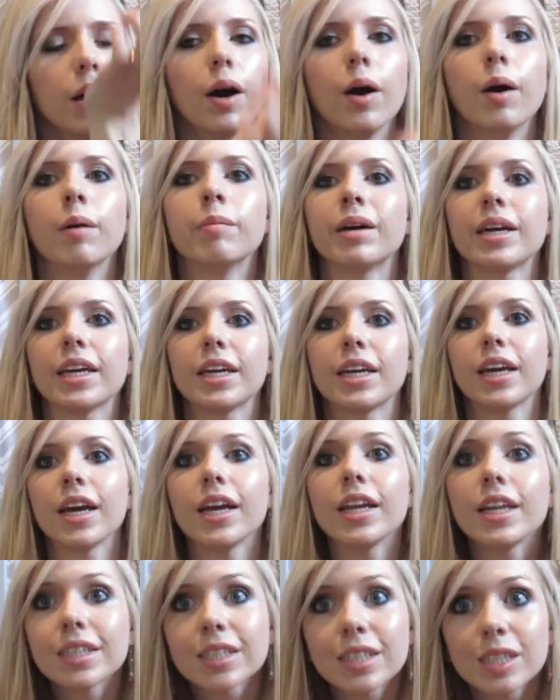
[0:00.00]
Oh my
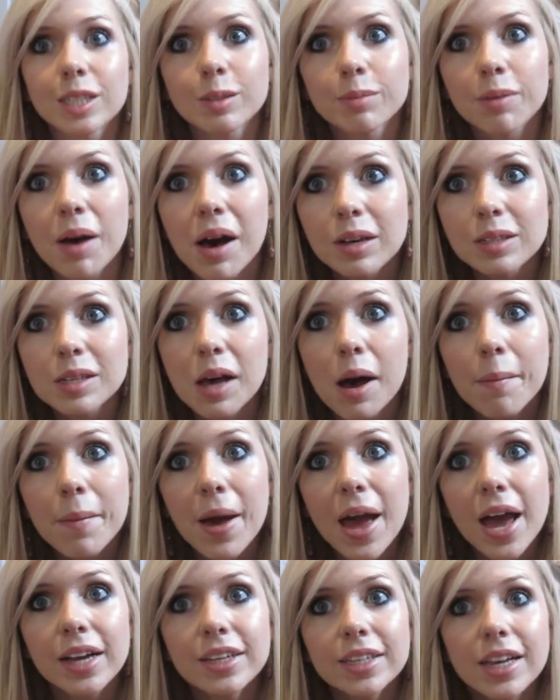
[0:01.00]
goodness, it smells
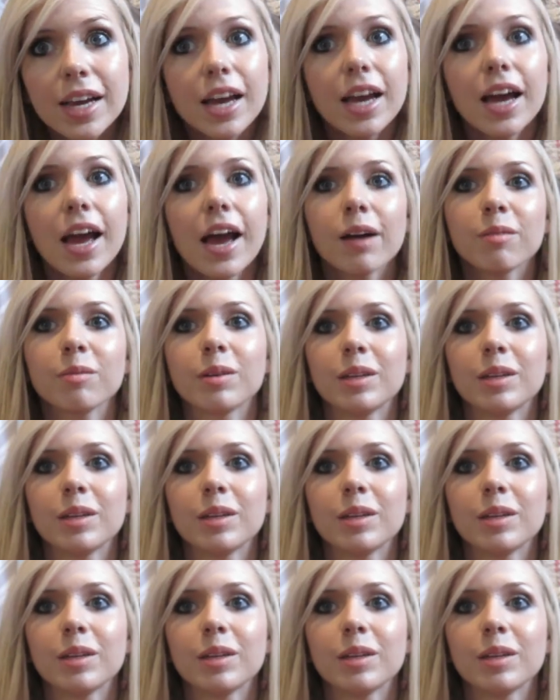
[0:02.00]
amazing.